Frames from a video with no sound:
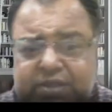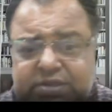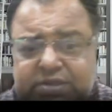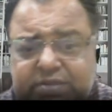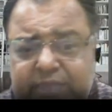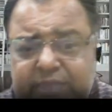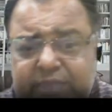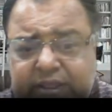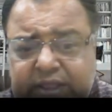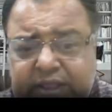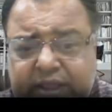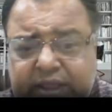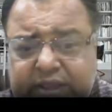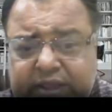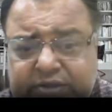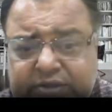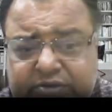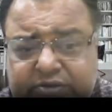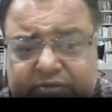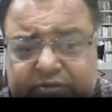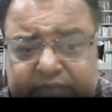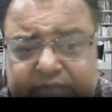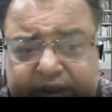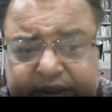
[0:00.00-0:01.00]
by the
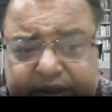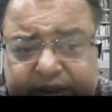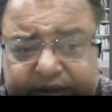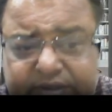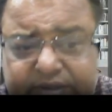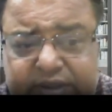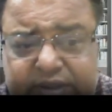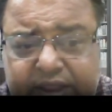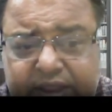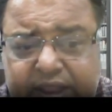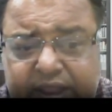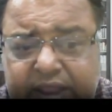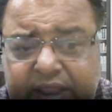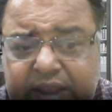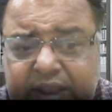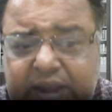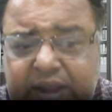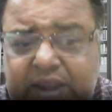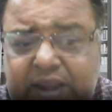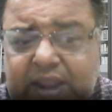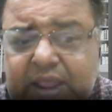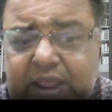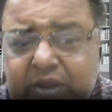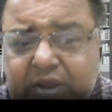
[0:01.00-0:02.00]
customer is
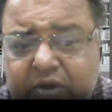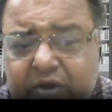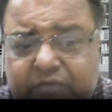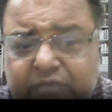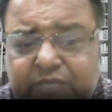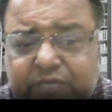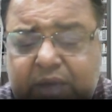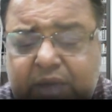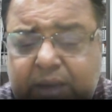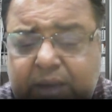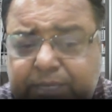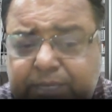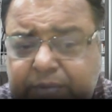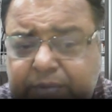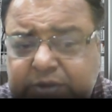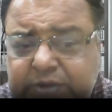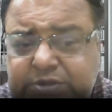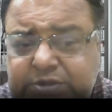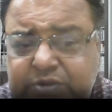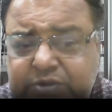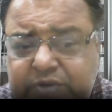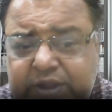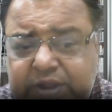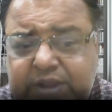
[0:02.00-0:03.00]
lack of
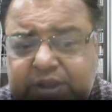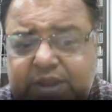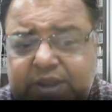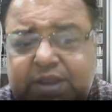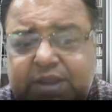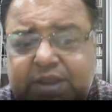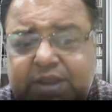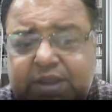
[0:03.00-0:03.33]
opportunity